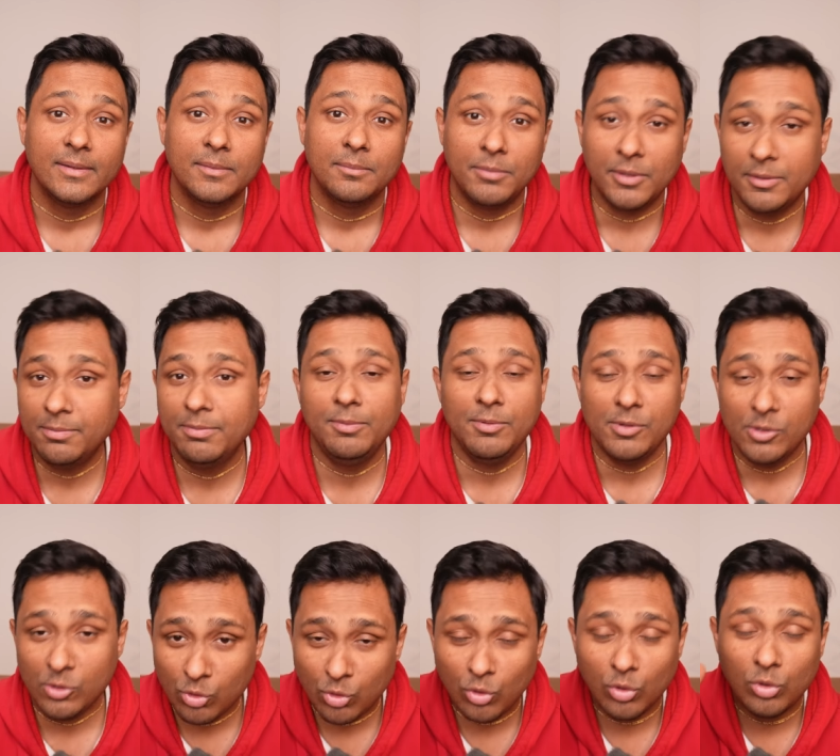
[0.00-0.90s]
But people
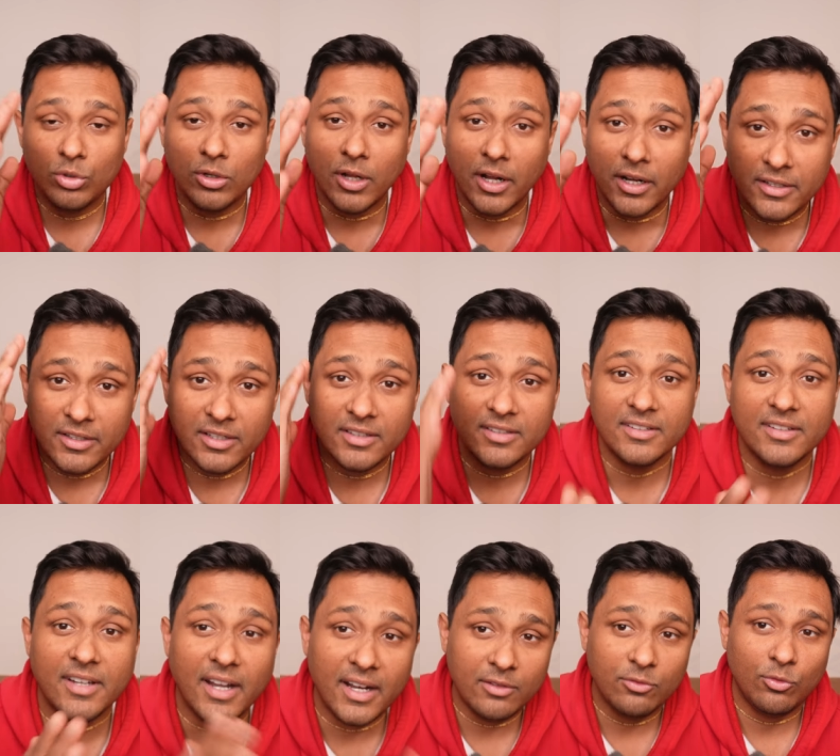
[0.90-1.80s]
don't
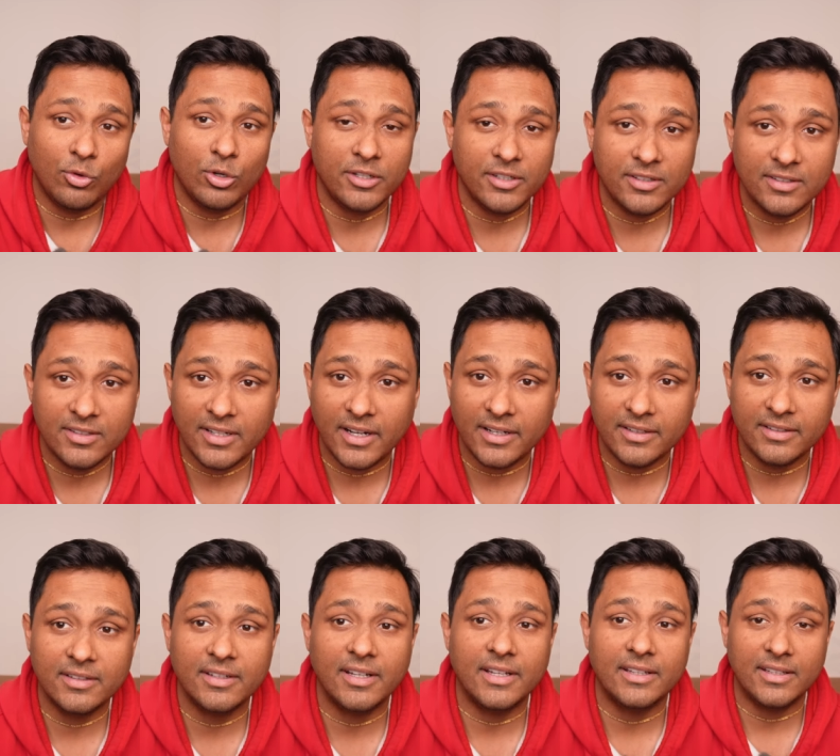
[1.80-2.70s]
understand what is
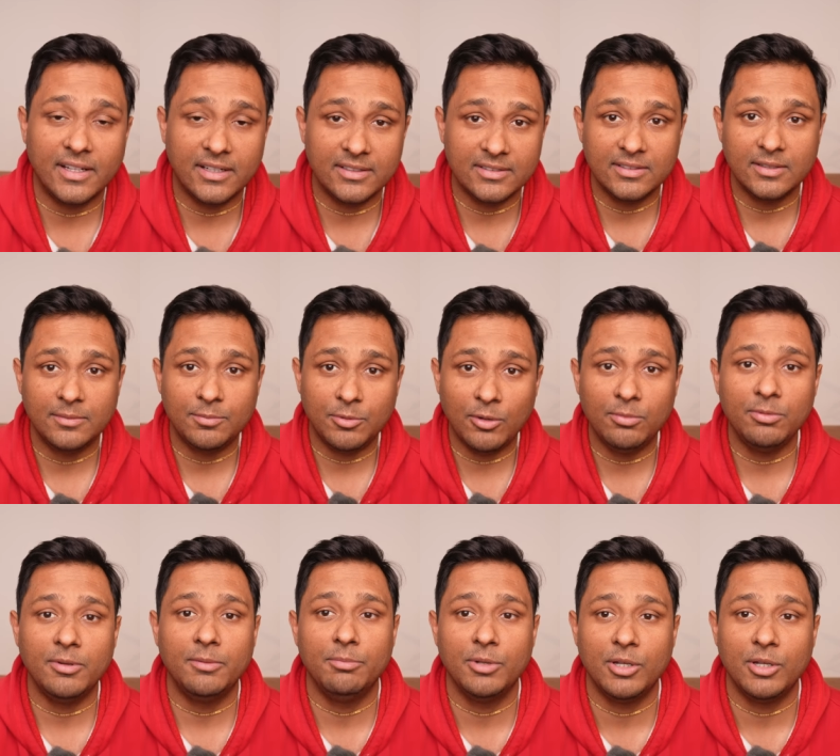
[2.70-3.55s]
Saturn, and that's the problem.